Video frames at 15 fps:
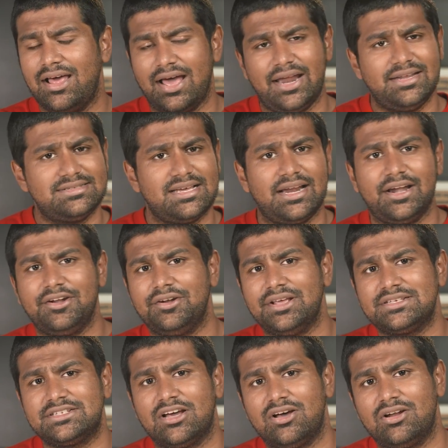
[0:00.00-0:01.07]
I decided to
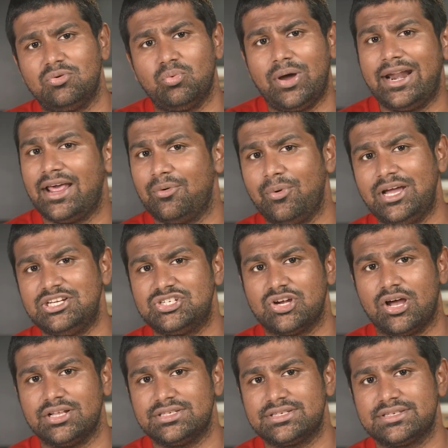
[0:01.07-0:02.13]
test out wide
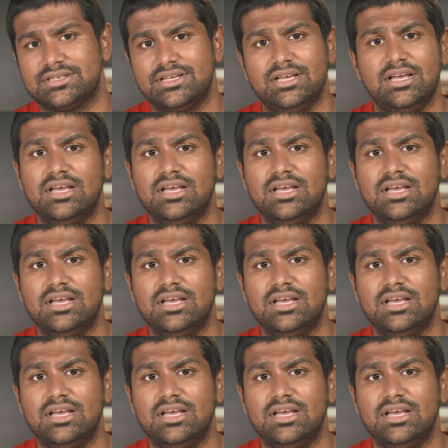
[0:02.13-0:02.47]
shots.